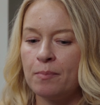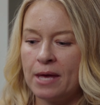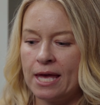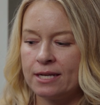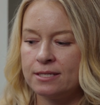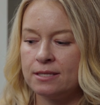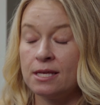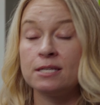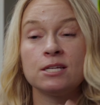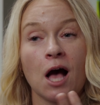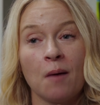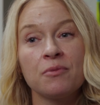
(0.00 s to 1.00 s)
picked the
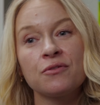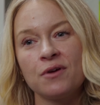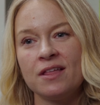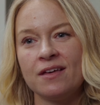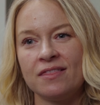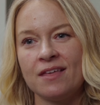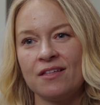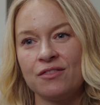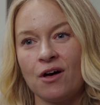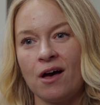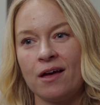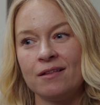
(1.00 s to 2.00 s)
top 3 that they
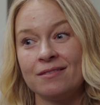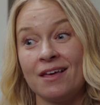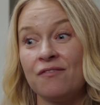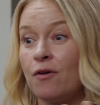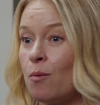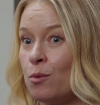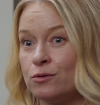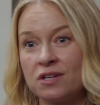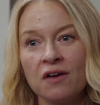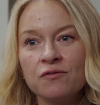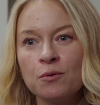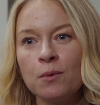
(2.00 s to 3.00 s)
thought they felt most
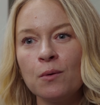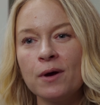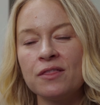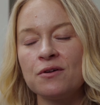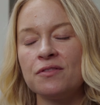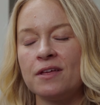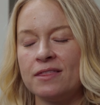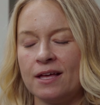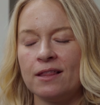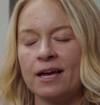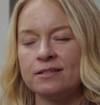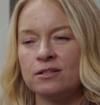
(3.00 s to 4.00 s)
comfortable with or that they
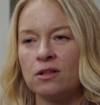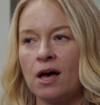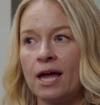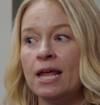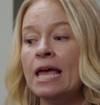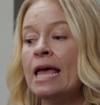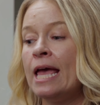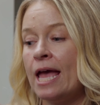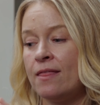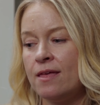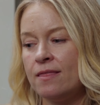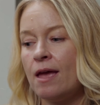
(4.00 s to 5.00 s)
liked a lot,
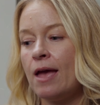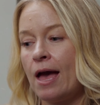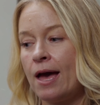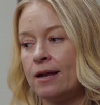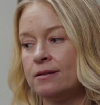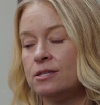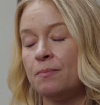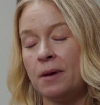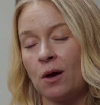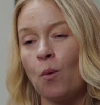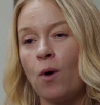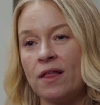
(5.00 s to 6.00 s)
and then they had to
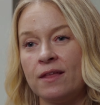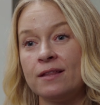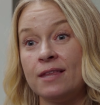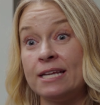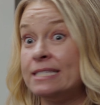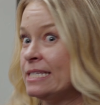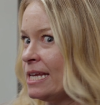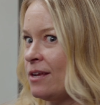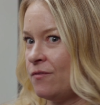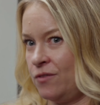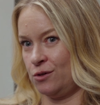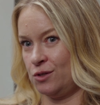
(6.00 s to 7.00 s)
pick one that they
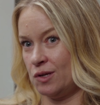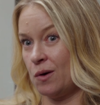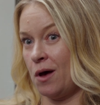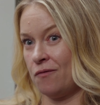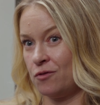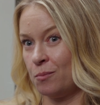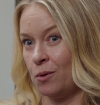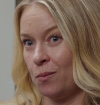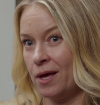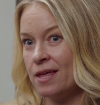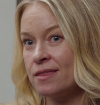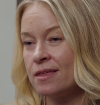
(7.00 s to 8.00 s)
didn't so comfortable
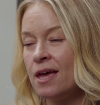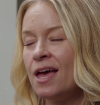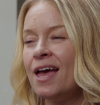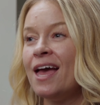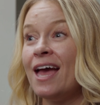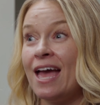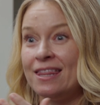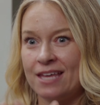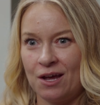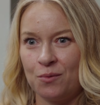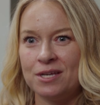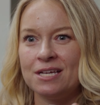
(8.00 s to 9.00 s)
with. And
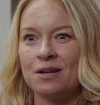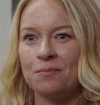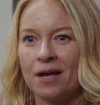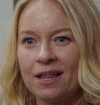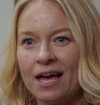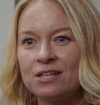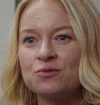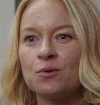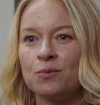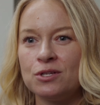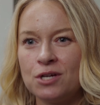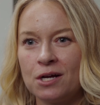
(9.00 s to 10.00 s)
like we did in my classroom,
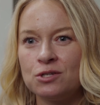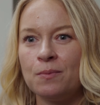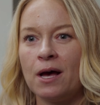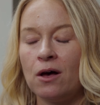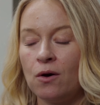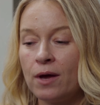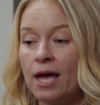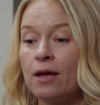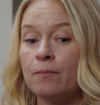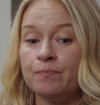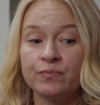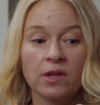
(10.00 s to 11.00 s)
we talked about,
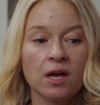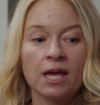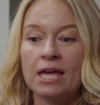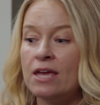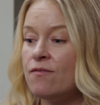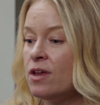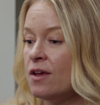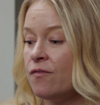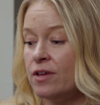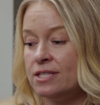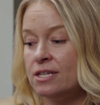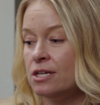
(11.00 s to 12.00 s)
okay, even if
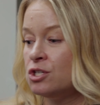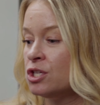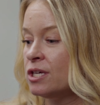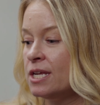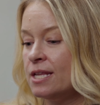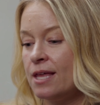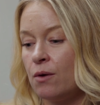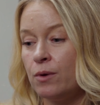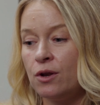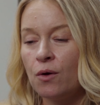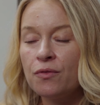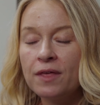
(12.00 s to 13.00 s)
it's an Agility that we
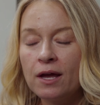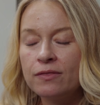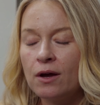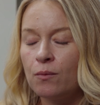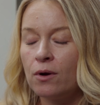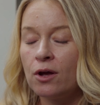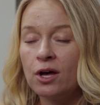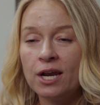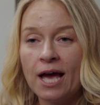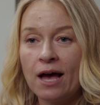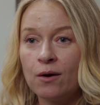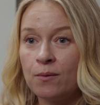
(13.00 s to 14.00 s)
don't think that we're good
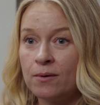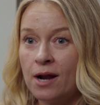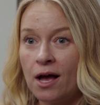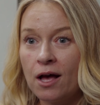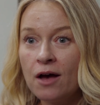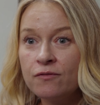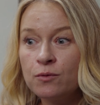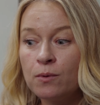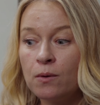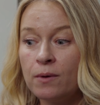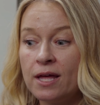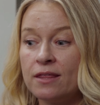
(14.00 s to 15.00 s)
at or we're not
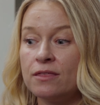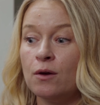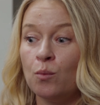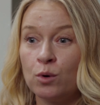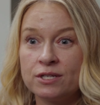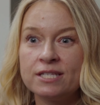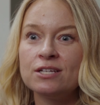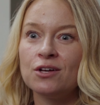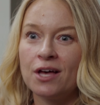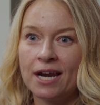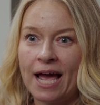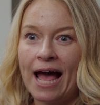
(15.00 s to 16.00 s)
comfortable with, we're still
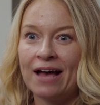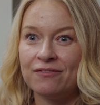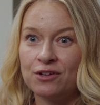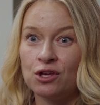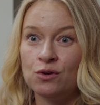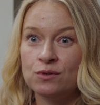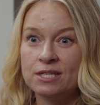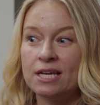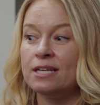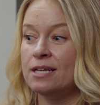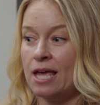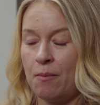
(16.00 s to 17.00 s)
gonna have to use
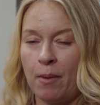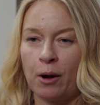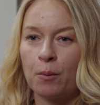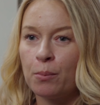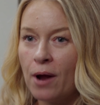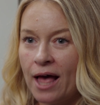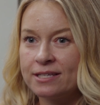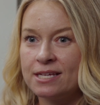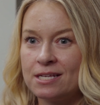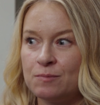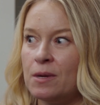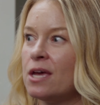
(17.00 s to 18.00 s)
it, get better
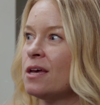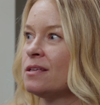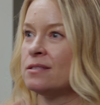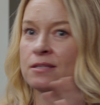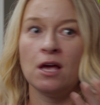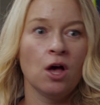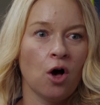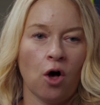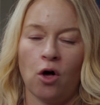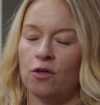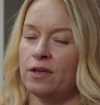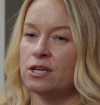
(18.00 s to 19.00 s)
practice, because
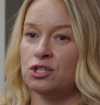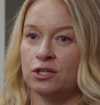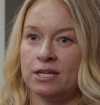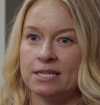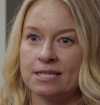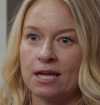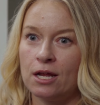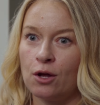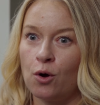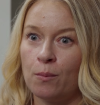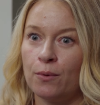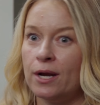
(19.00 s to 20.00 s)
all the Agilities get
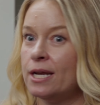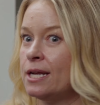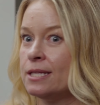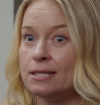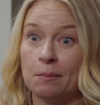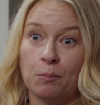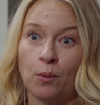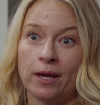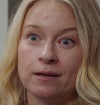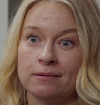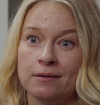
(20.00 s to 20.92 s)
incorporated at some point.